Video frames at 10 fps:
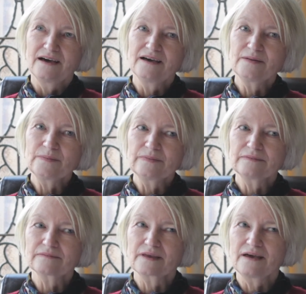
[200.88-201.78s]

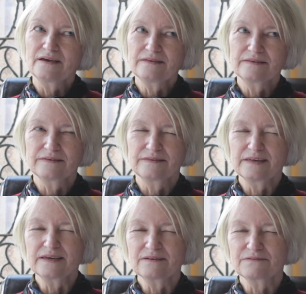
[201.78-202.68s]
I
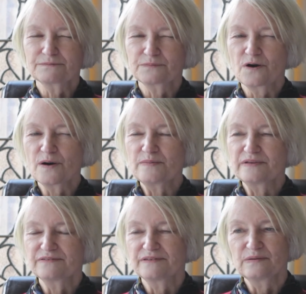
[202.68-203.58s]
think
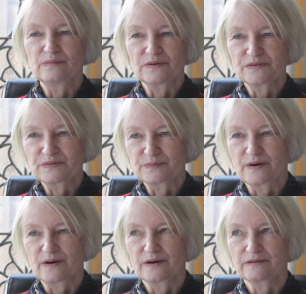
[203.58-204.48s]
probably for the most
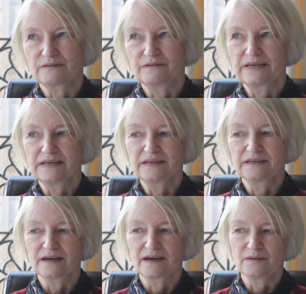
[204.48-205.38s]
part
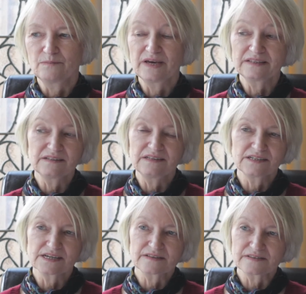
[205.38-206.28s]
we met in
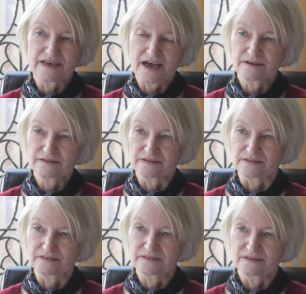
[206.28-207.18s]
each other's
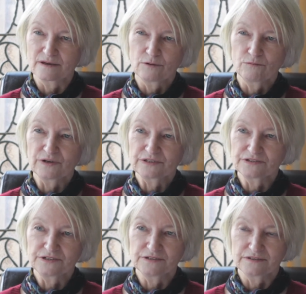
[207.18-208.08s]
houses, one
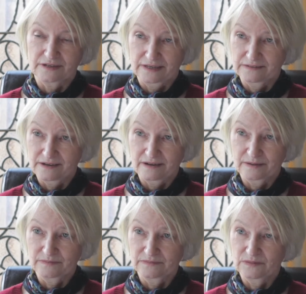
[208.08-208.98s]
or two at a
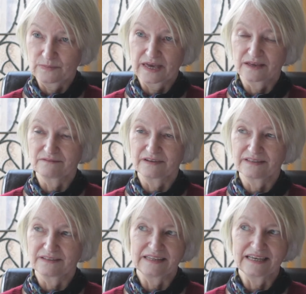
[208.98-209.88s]
time to begin
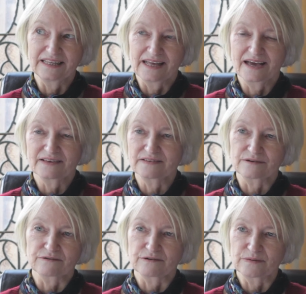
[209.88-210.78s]
with, and then as a
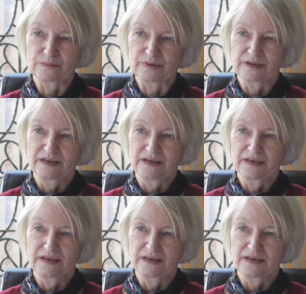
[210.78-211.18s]
group,